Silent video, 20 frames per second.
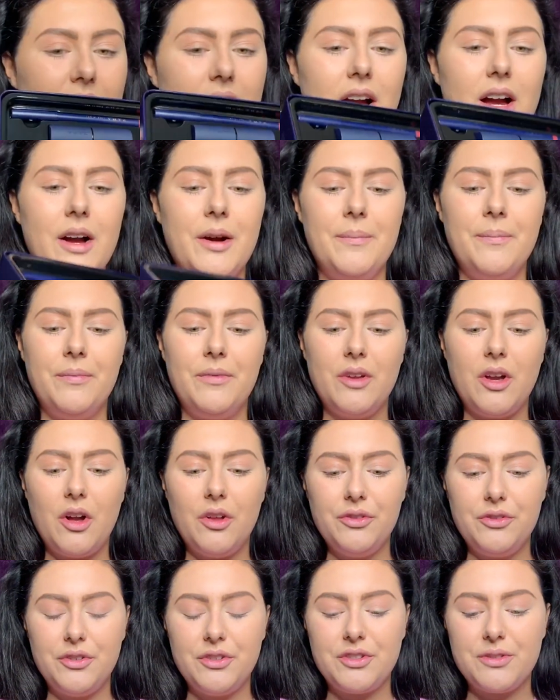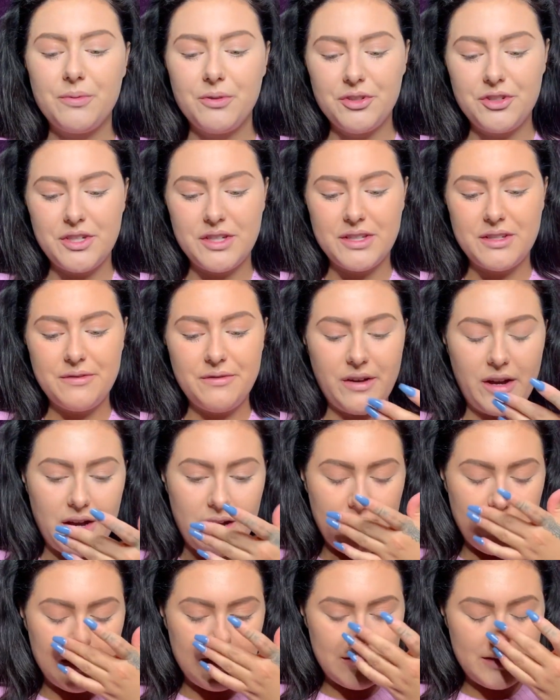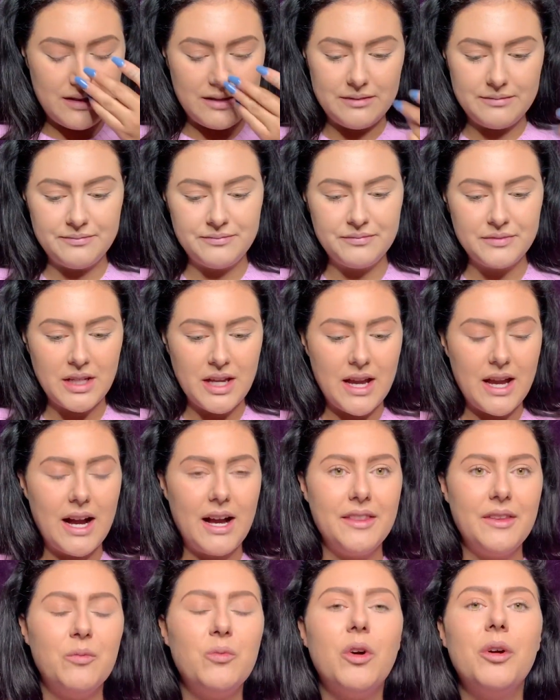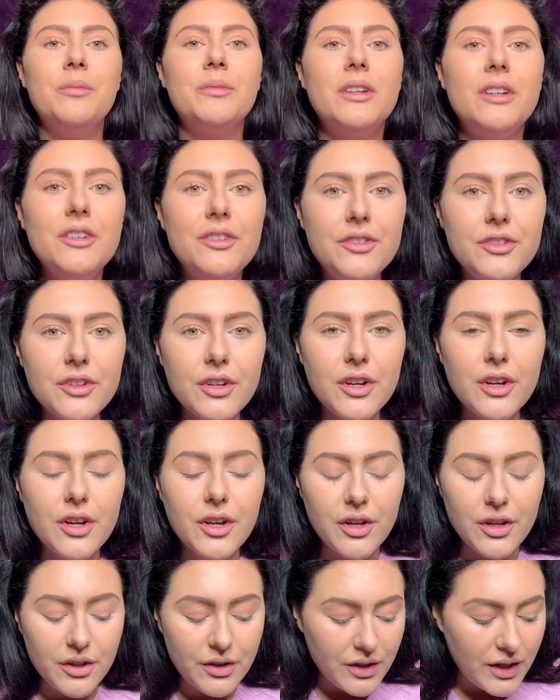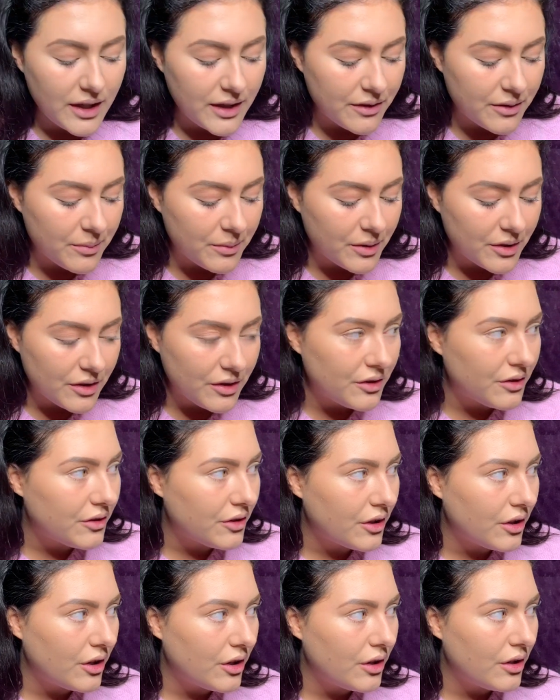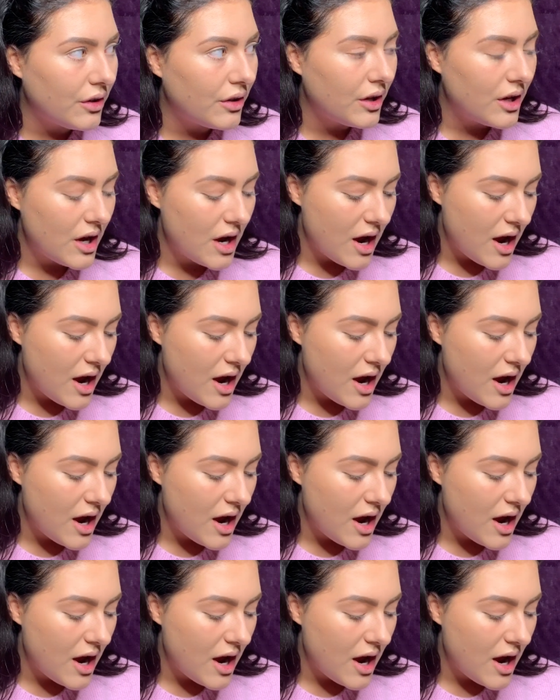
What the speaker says: I'll do swatches first. And then what I'm going to do is I'm going to do